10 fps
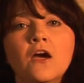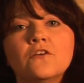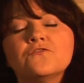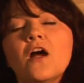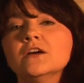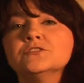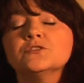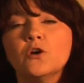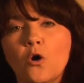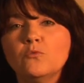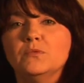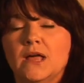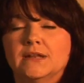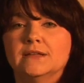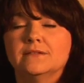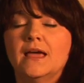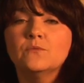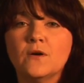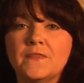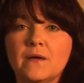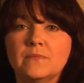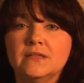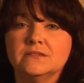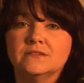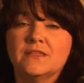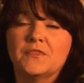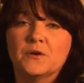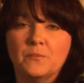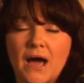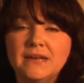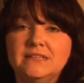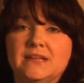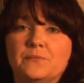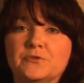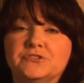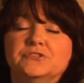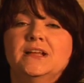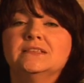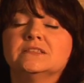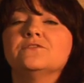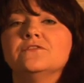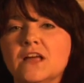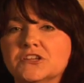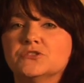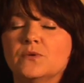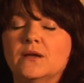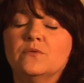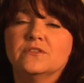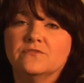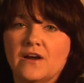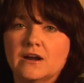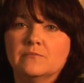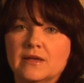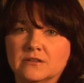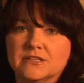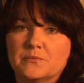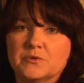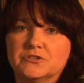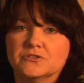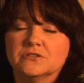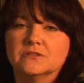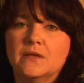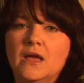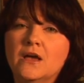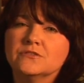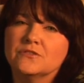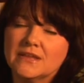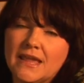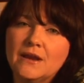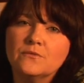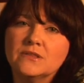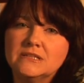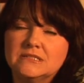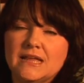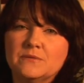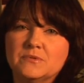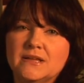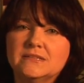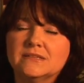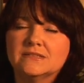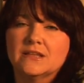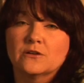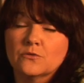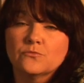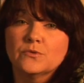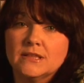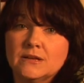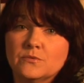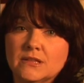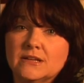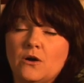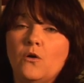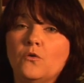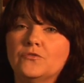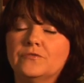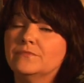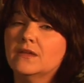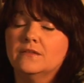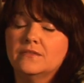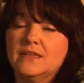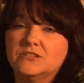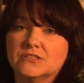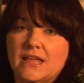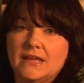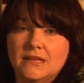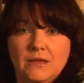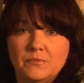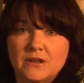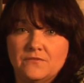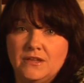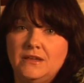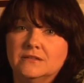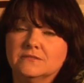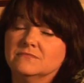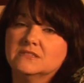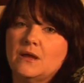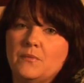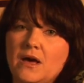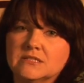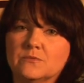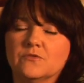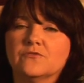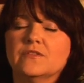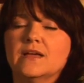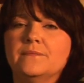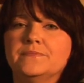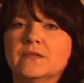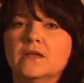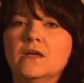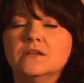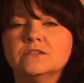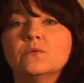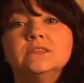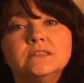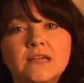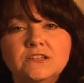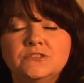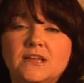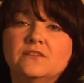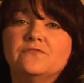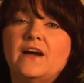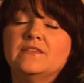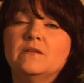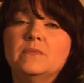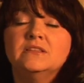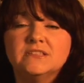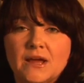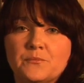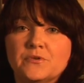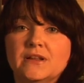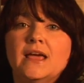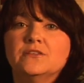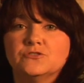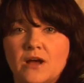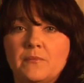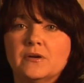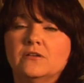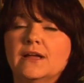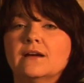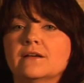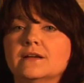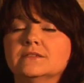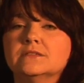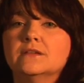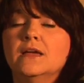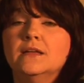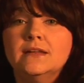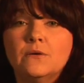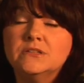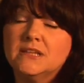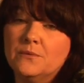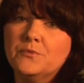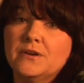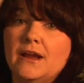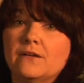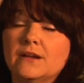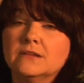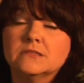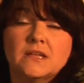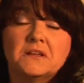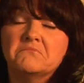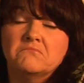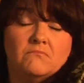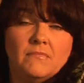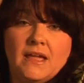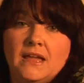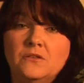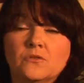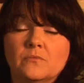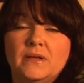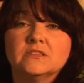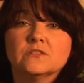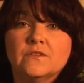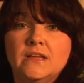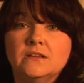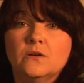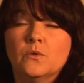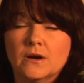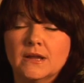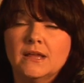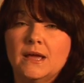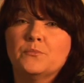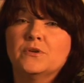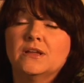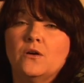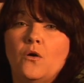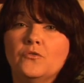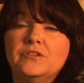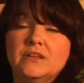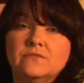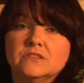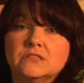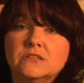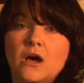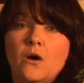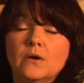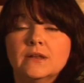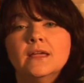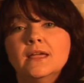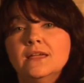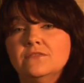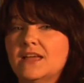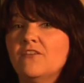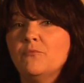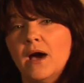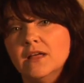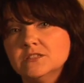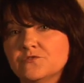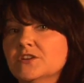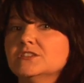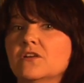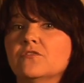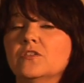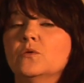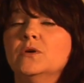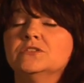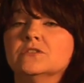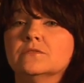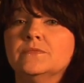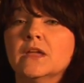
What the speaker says: Frogs are cold-blooded, and what that means is that their body temperature tends to fluctuate with environmental temperatures. So they can't really stand places that are really, really cold. They just can't keep enough heat. It's not possible for them. So instead, you tend to find them in temperate and tropical areas. Now, in temperate areas like Maine or Pennsylvania, where it can get pretty cold and even snow and even have ponds freeze over in the winter,